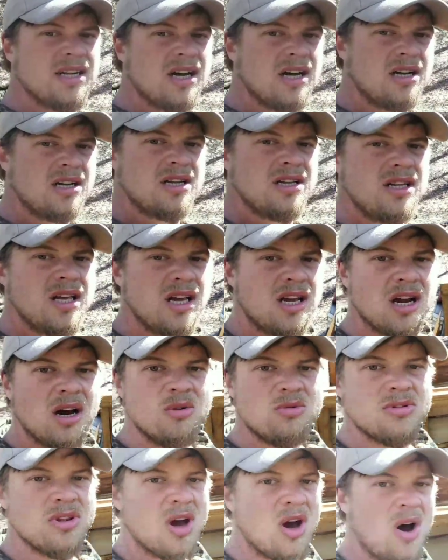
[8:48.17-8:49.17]
done, you
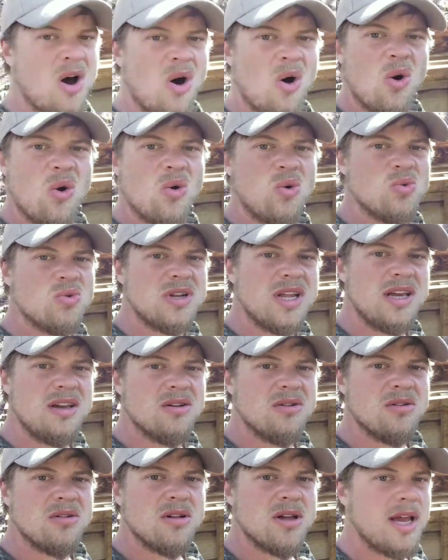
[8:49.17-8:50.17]
coat the whole
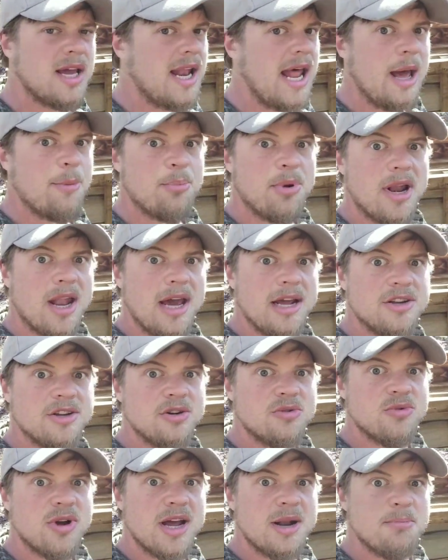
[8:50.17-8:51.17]
deal in
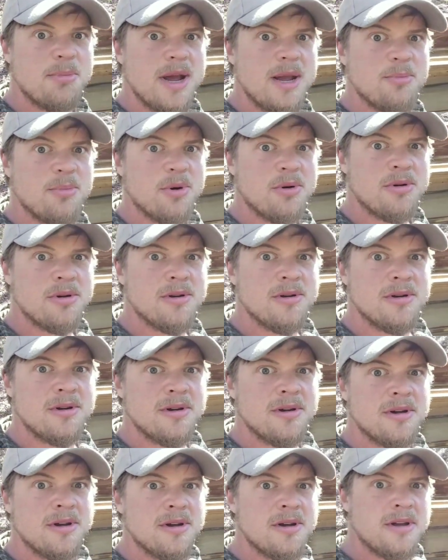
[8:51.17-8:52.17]
Appalachian red maple
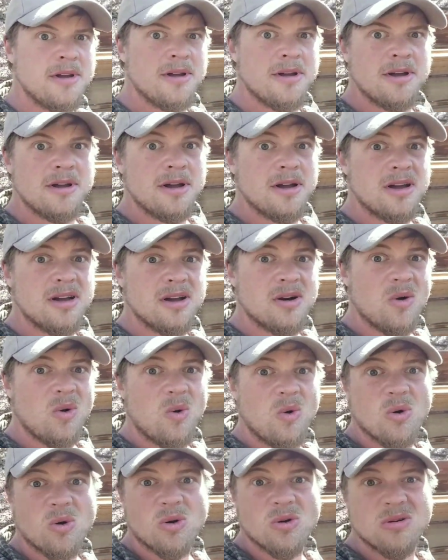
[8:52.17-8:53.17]

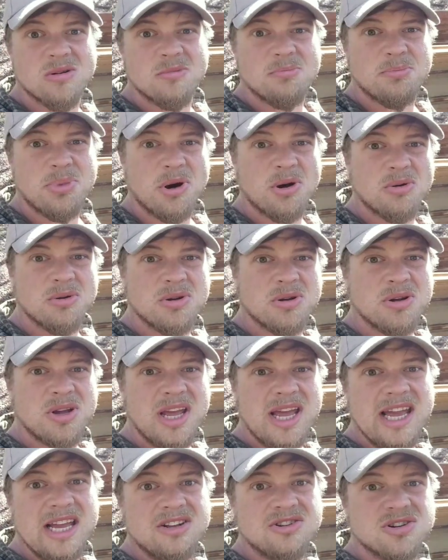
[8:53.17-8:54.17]
or burnt
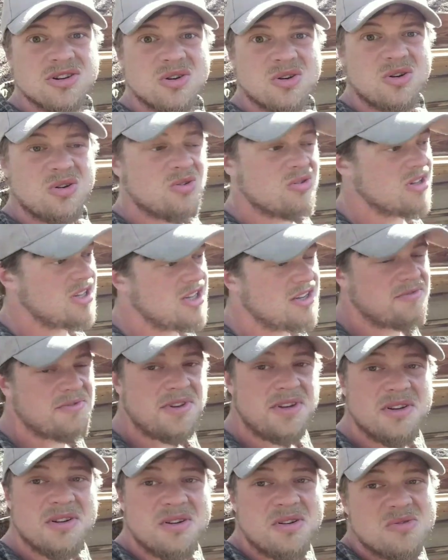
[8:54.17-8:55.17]
engine oil if
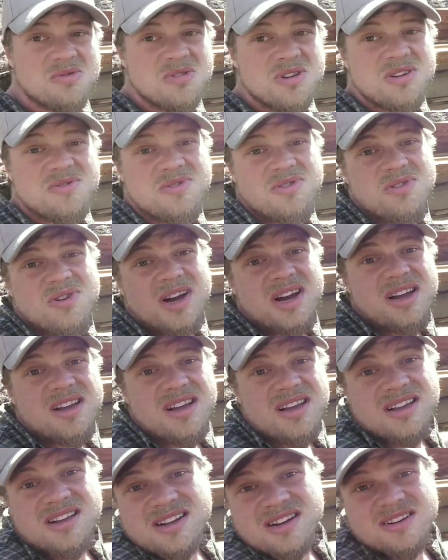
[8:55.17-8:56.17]
you
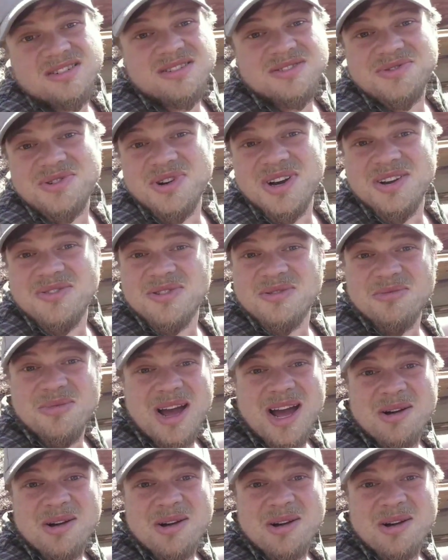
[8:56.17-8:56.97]
ain't from